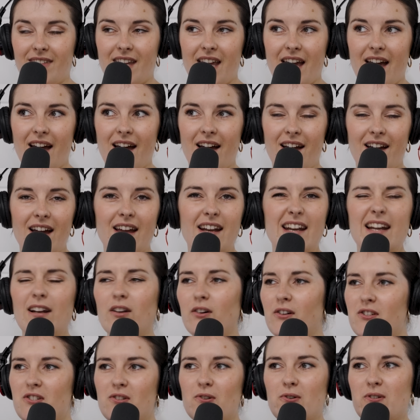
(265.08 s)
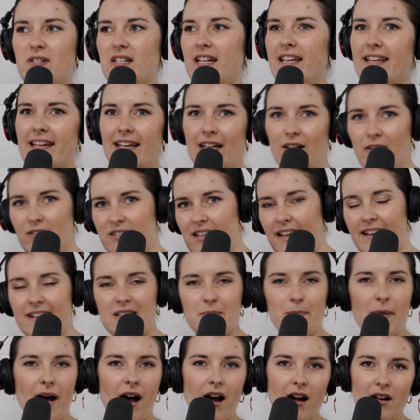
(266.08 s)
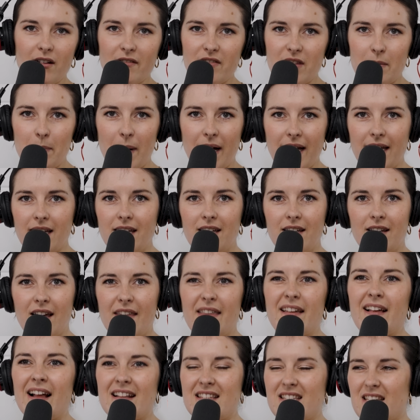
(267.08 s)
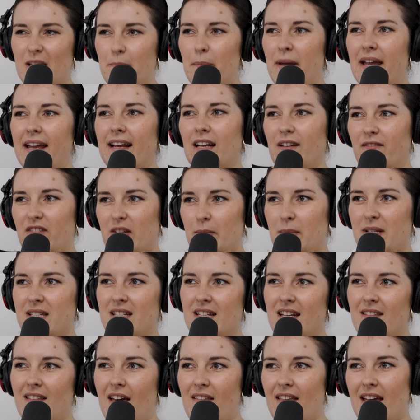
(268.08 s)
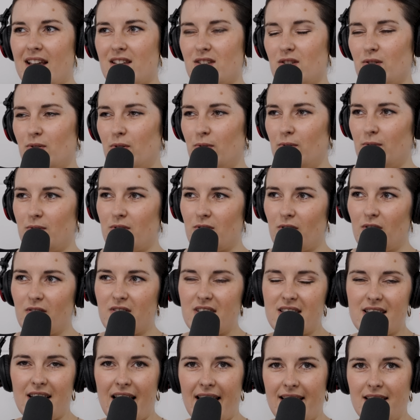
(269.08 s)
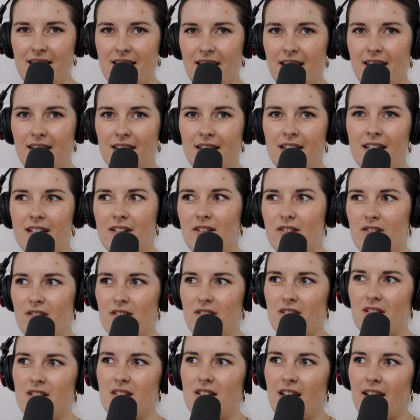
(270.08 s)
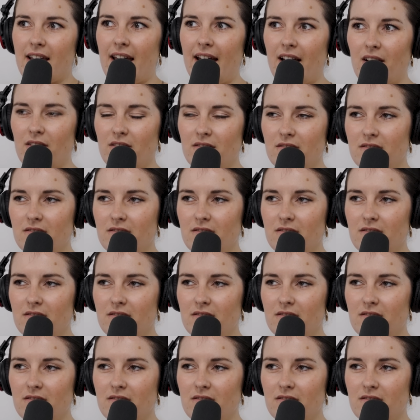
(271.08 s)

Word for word: Yeah, yeah, and it looks so sleek. It looks like it's part of the bike. Mm-hmm. I think mm-hmm. that's the appeal of them, isn't it? That they're so sort of slender, doesn't stick out.